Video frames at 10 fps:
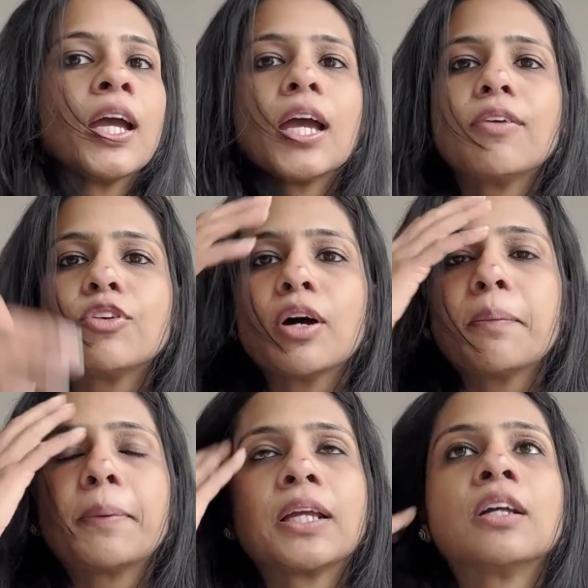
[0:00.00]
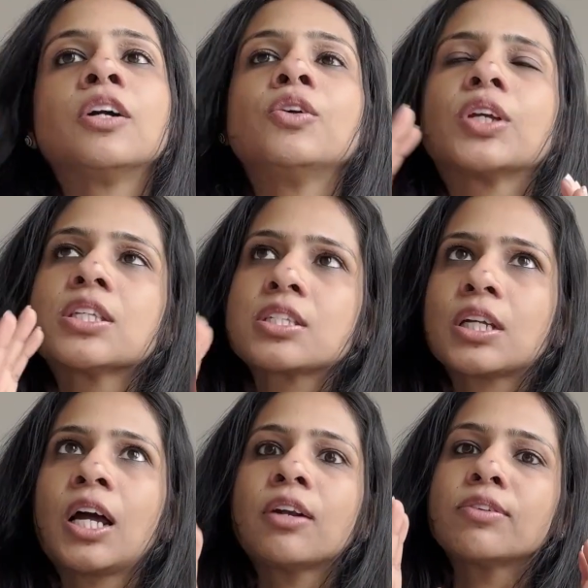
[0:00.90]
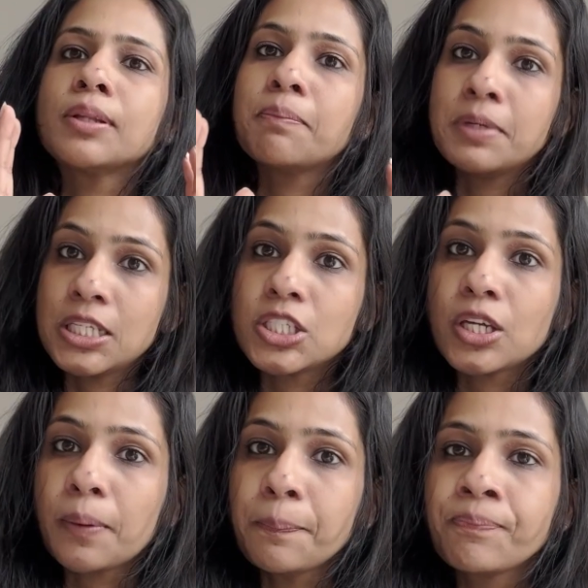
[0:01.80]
If you are a beginner, you can start with the medium